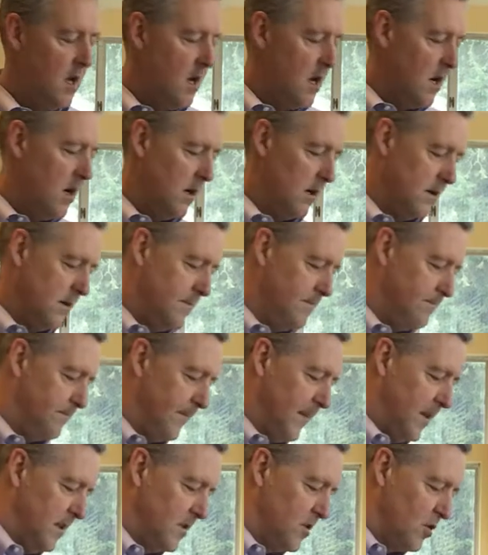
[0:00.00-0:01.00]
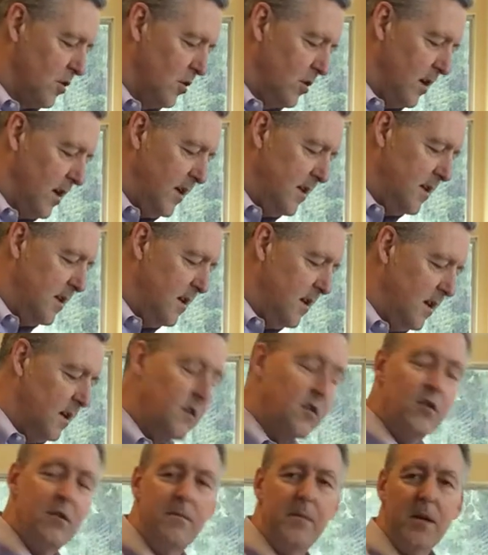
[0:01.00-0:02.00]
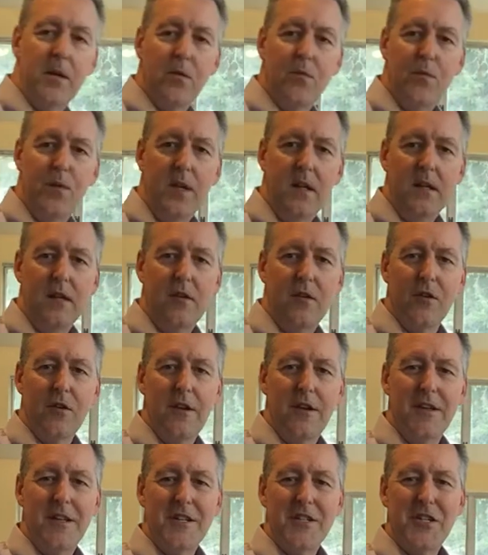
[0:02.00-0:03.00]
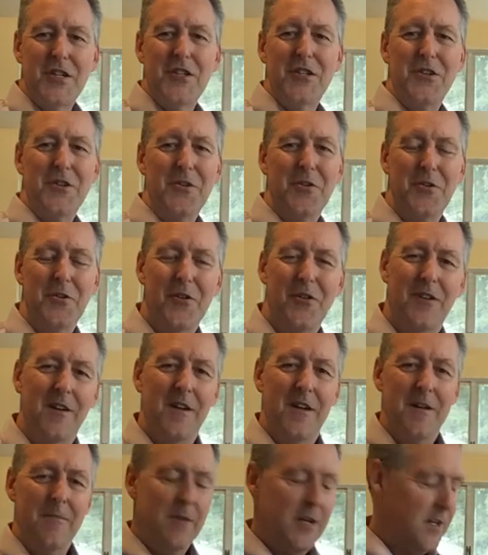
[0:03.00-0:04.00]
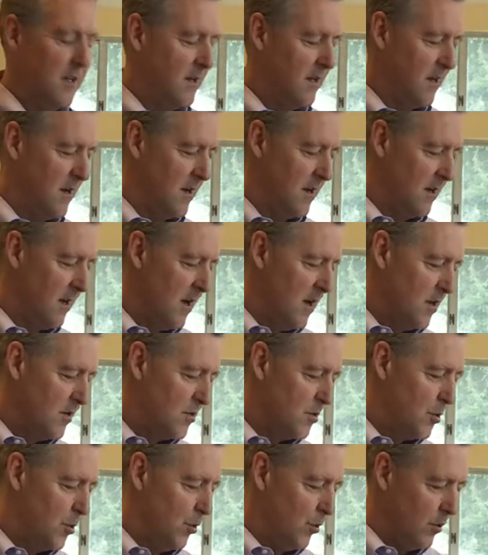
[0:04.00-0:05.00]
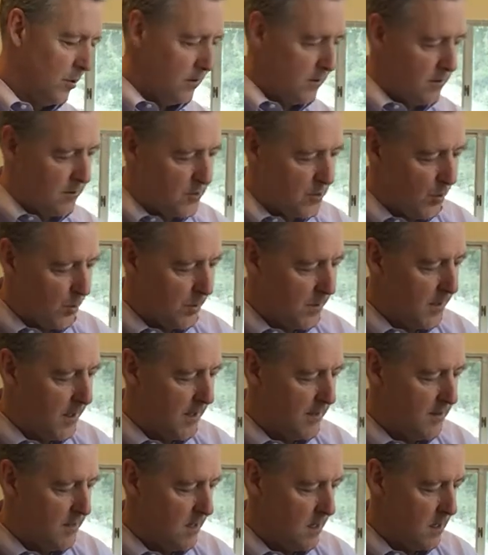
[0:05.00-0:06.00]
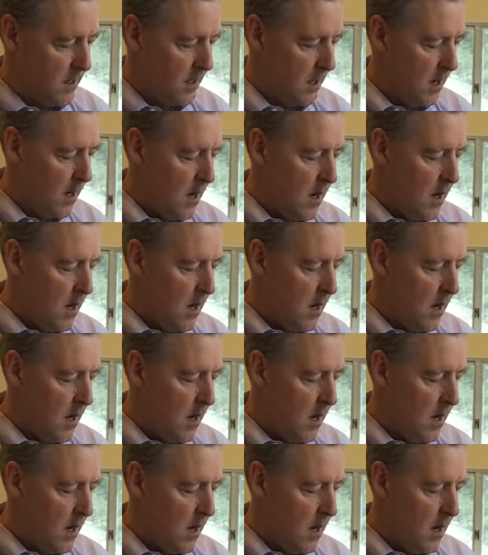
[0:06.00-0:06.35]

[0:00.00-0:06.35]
Um, and so it, it could be a really good addition to your ergonomic uh, tool toolkit there.